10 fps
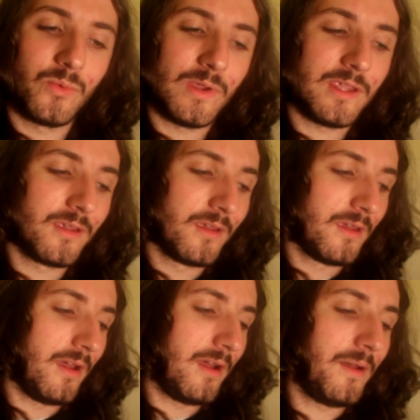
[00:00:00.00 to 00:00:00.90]
week
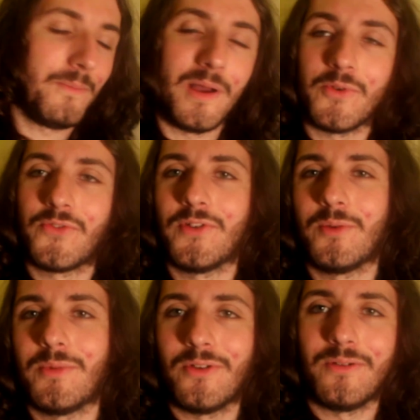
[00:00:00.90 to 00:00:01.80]
I was
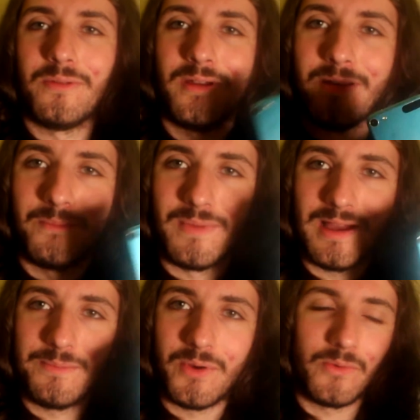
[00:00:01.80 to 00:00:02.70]
filming on
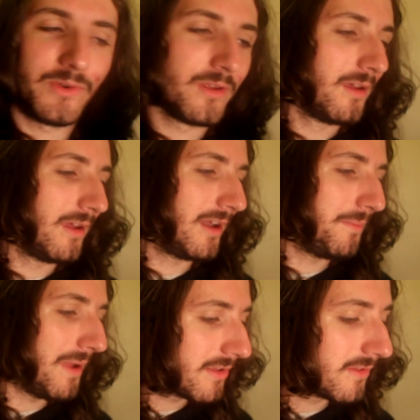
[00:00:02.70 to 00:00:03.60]
my iPod and it
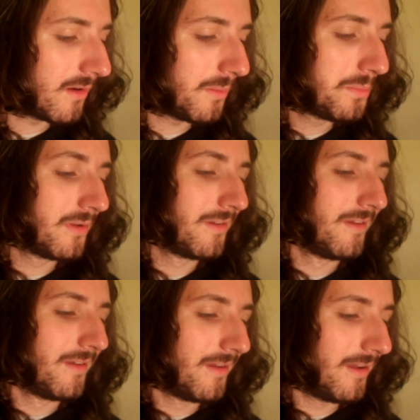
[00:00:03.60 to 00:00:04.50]
messed up
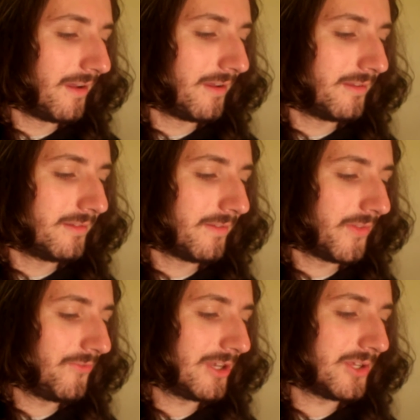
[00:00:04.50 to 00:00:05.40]
and
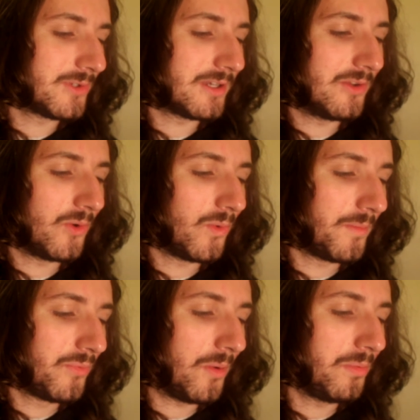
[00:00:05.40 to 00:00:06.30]
the video didn't go
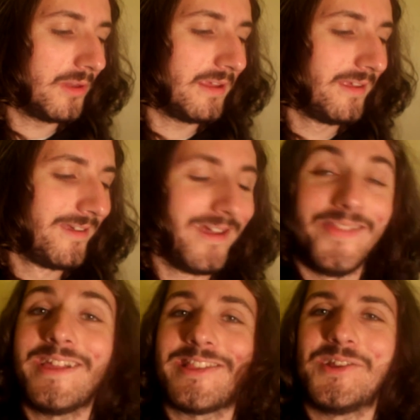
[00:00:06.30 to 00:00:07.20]
up properly,
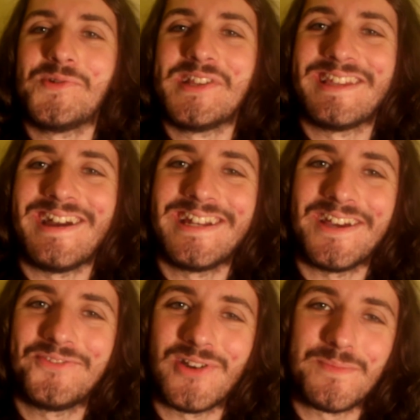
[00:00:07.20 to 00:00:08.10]
and that series died
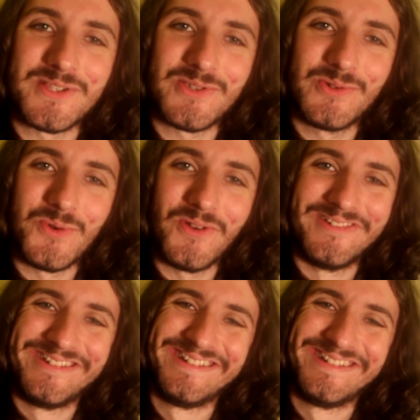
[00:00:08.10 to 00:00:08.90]
after episode 1.